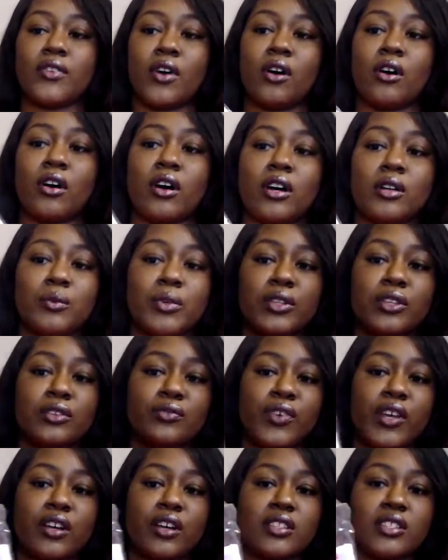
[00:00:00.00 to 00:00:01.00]
on with the
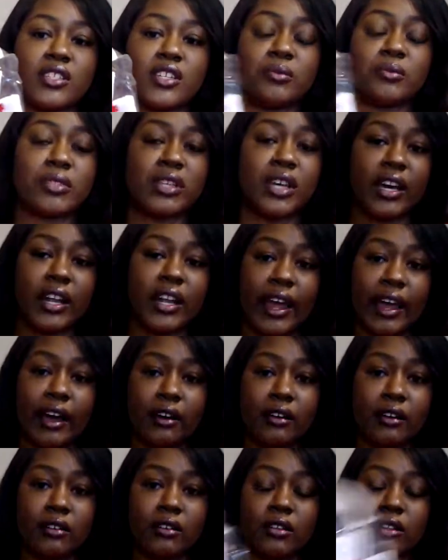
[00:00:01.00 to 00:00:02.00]
fingertips cut
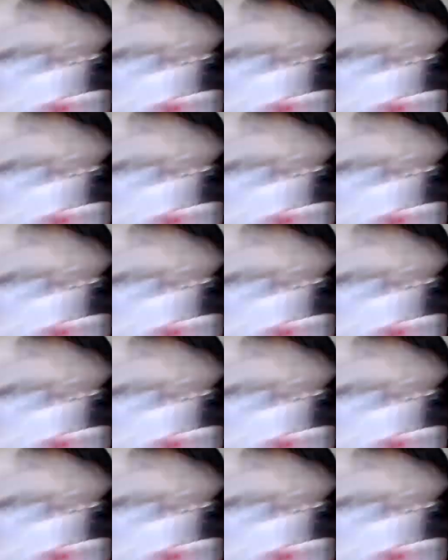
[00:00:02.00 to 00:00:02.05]
out,